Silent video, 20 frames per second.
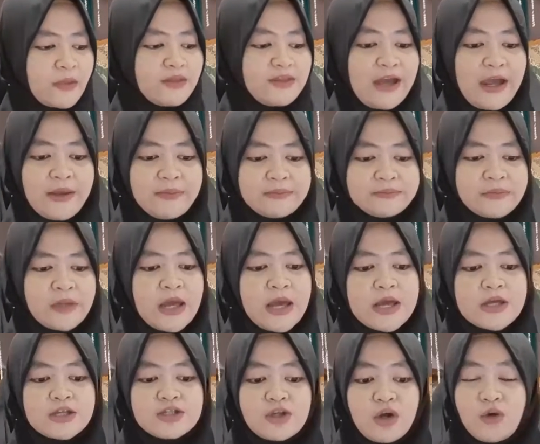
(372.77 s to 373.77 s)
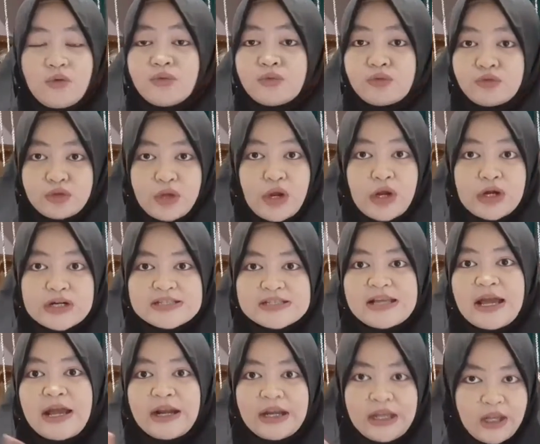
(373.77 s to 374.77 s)
time. So there's
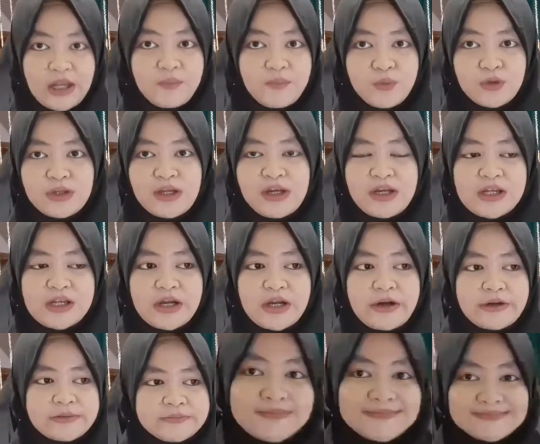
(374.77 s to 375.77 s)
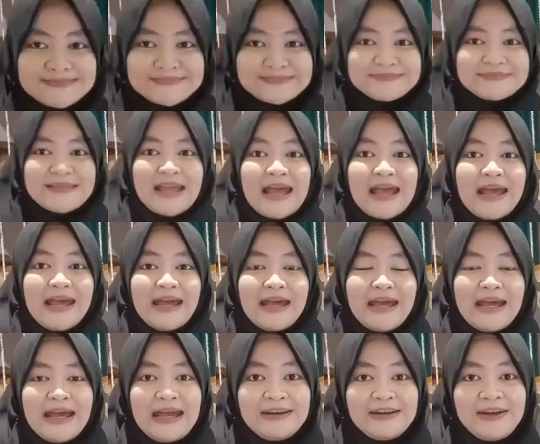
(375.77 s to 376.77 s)
an input in here.
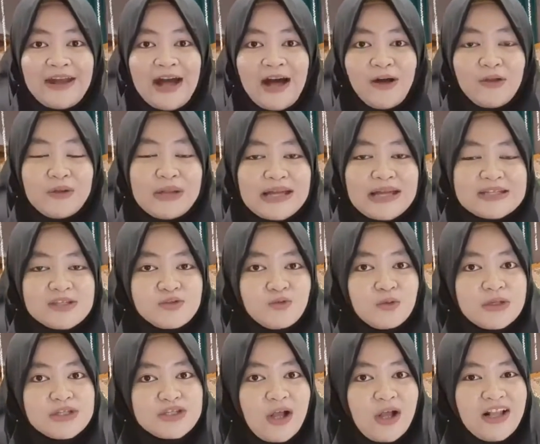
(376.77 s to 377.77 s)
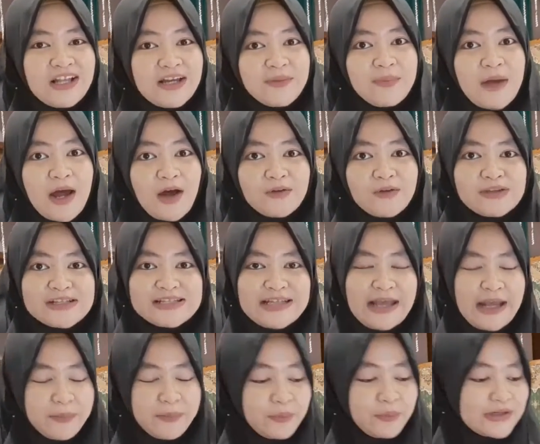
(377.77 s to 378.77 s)
And now we talk about the
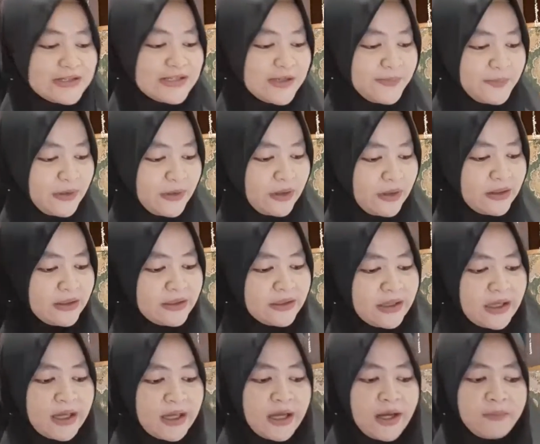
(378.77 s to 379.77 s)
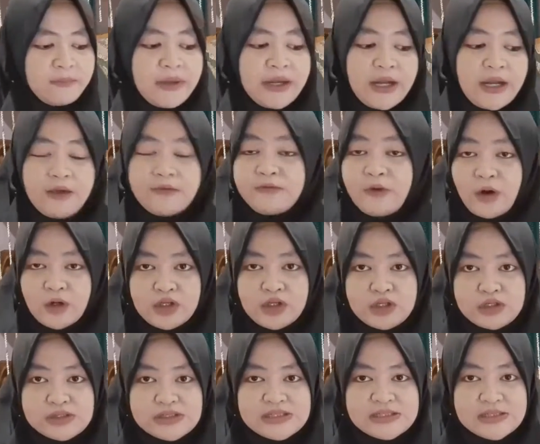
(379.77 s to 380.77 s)
second principle, meaning
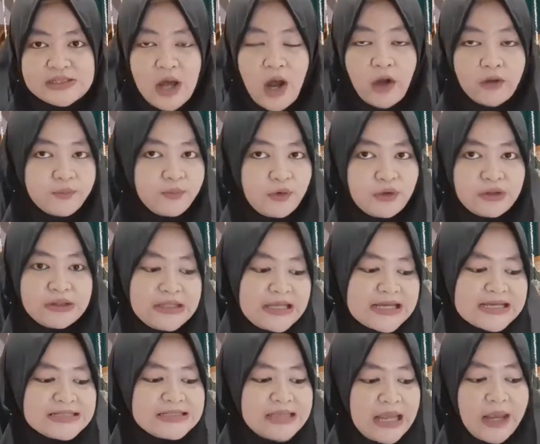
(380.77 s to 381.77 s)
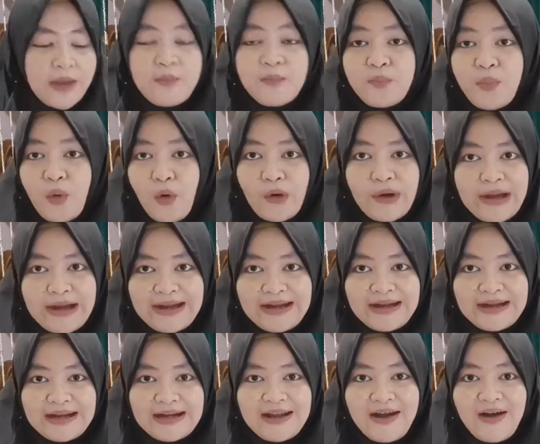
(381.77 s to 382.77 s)
focus output is
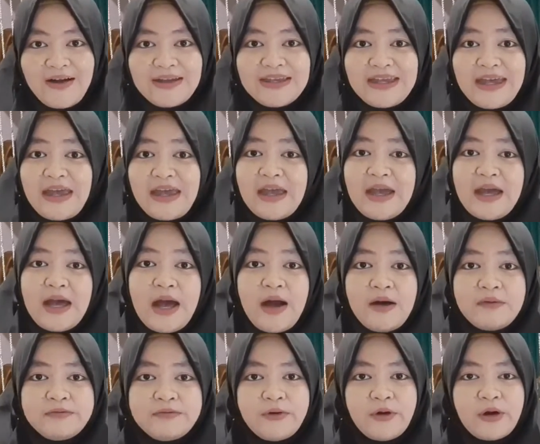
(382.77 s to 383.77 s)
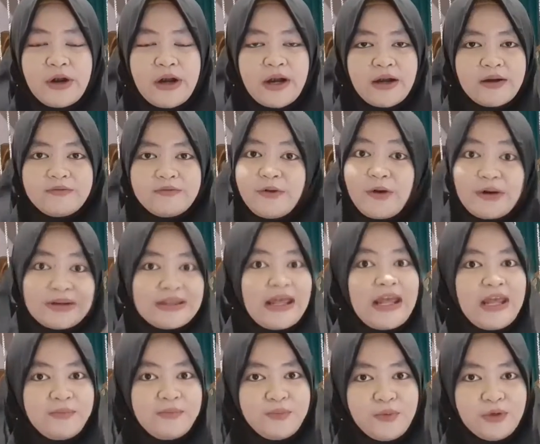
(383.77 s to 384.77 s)
important. Okay, for the
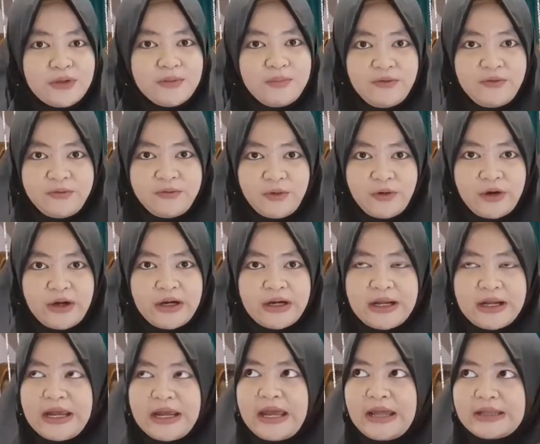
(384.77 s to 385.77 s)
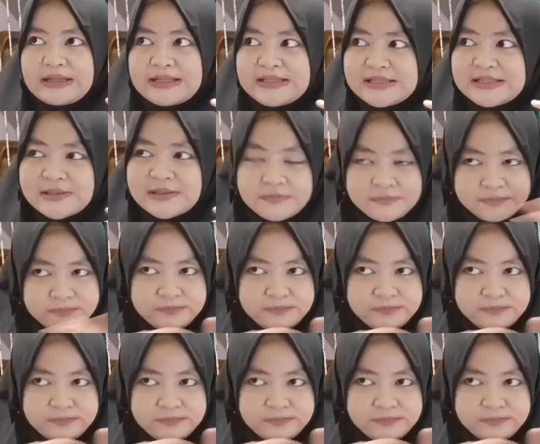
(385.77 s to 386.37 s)
input before, it's